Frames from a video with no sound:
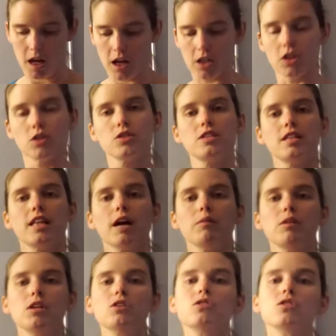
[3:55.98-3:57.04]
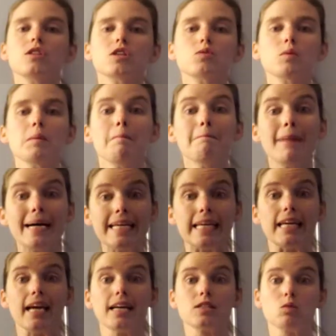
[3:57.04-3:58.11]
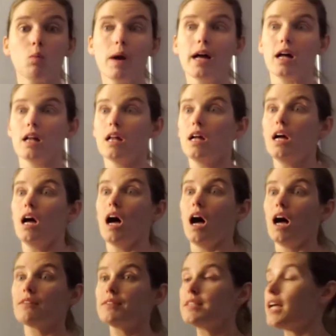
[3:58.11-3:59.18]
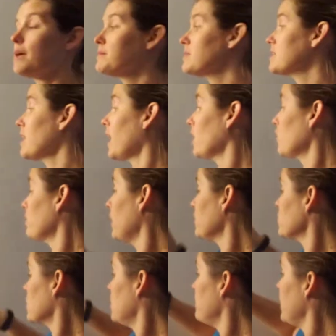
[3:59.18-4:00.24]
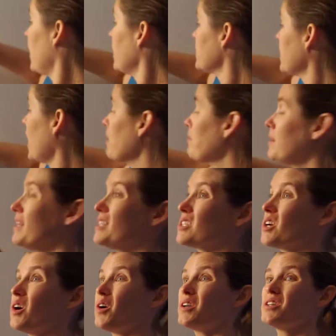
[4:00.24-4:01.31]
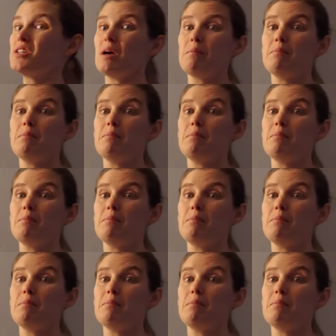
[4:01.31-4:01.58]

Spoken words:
You'll see that when you do this with money as well. Oftentimes the dollar amount's going to be on top and it's going to